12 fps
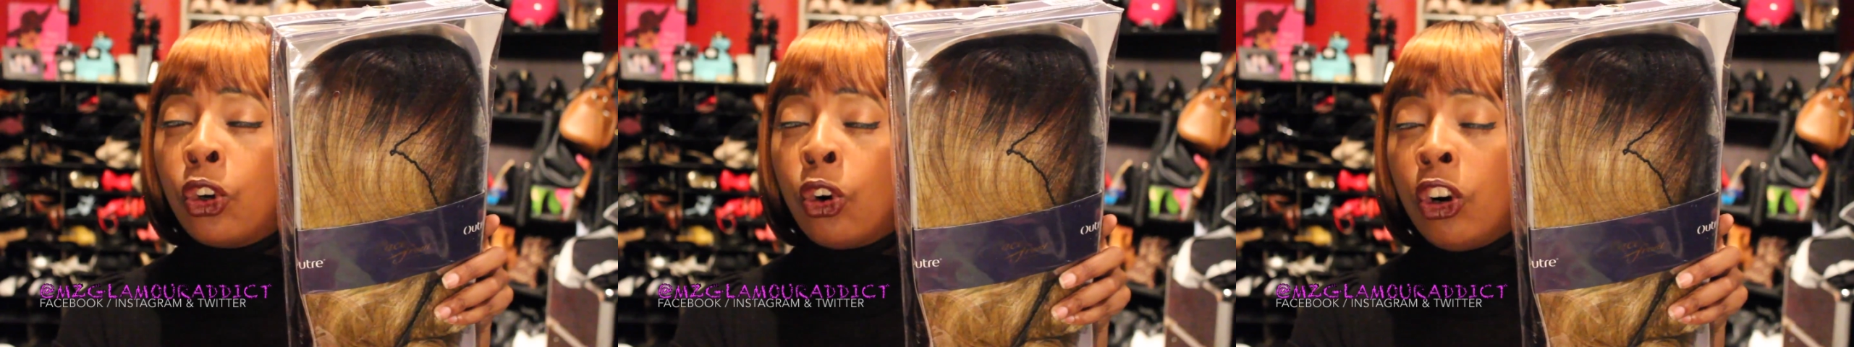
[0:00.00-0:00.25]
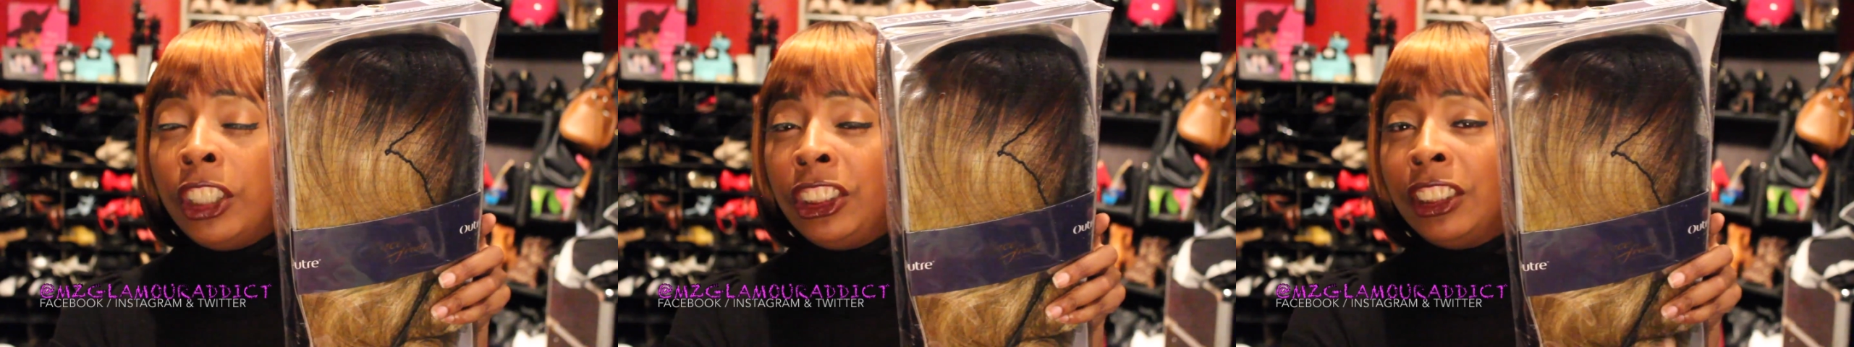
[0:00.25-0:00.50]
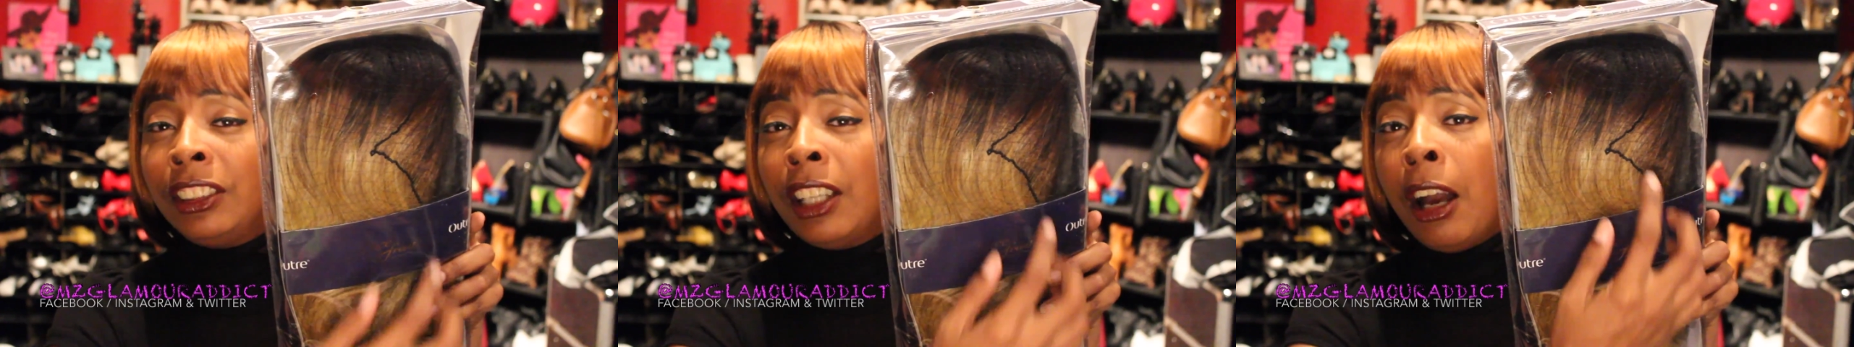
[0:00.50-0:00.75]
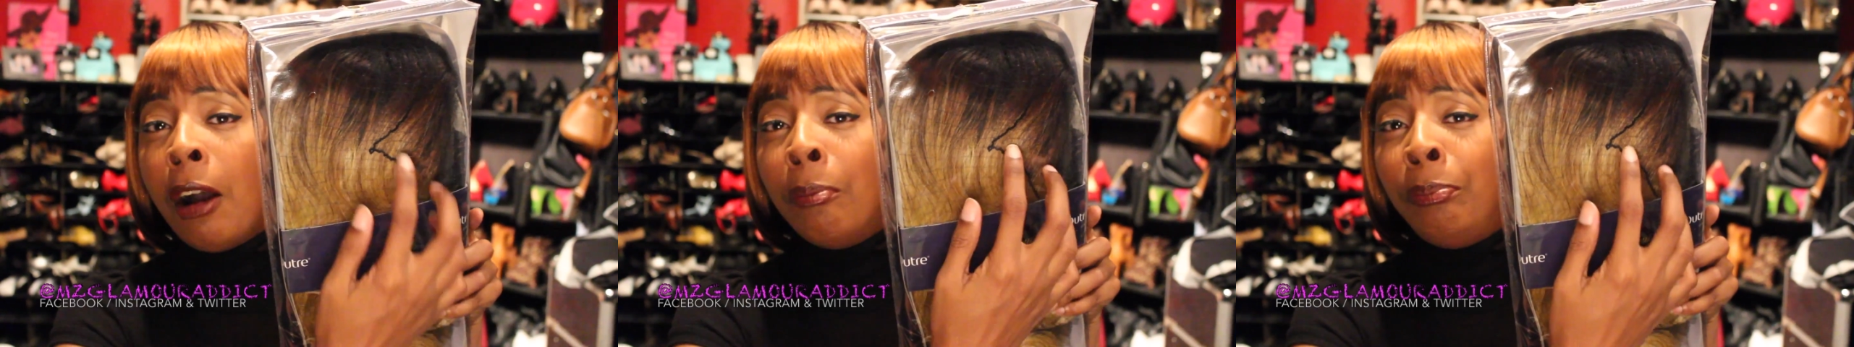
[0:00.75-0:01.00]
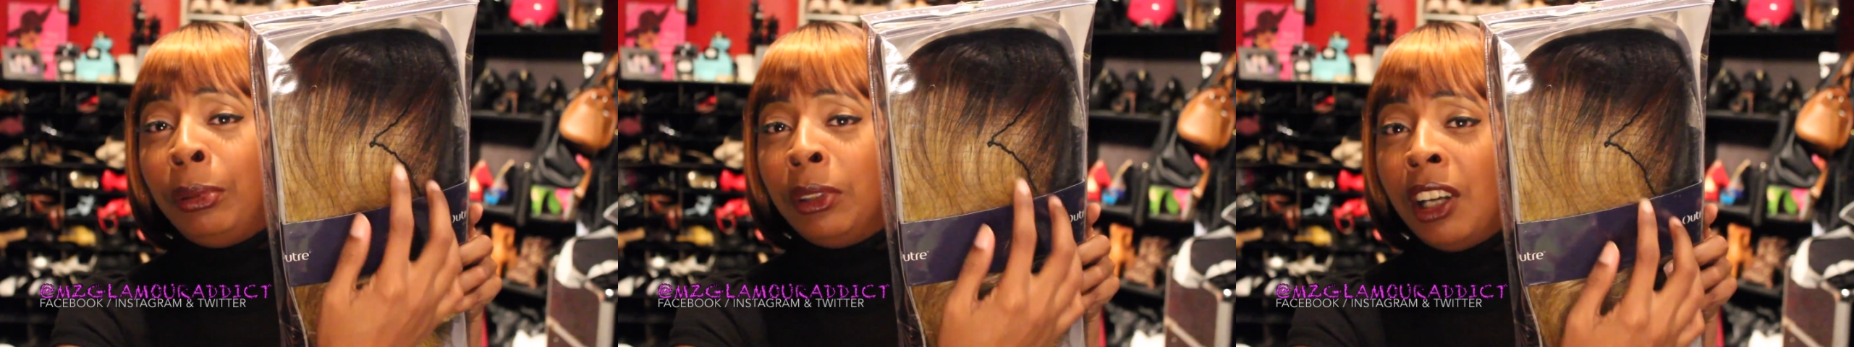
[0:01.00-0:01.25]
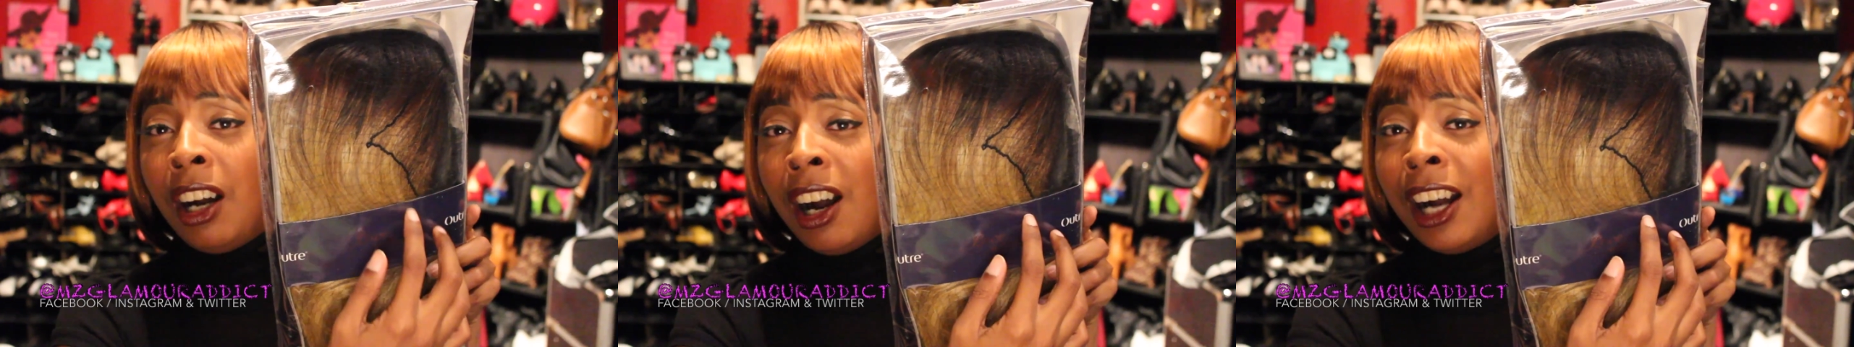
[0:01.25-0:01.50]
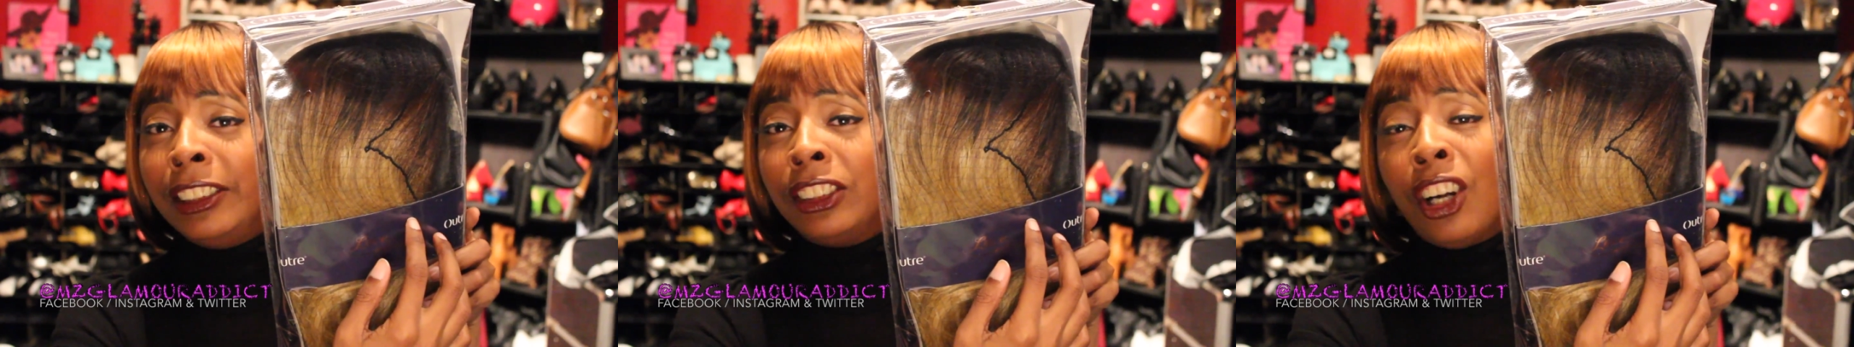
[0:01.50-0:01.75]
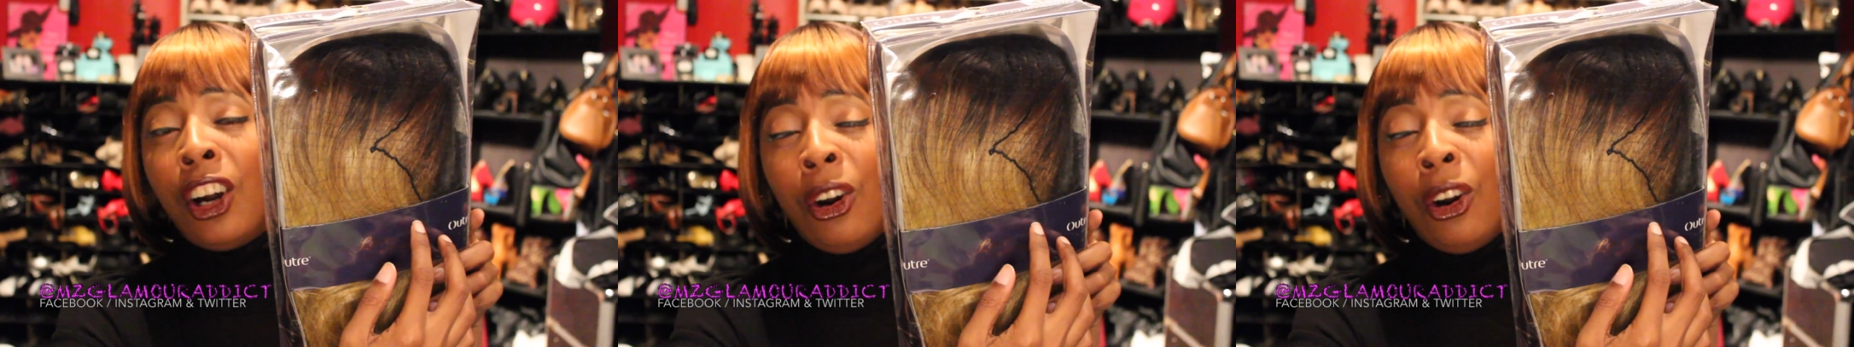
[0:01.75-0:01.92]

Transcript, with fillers: gorgeous blonde.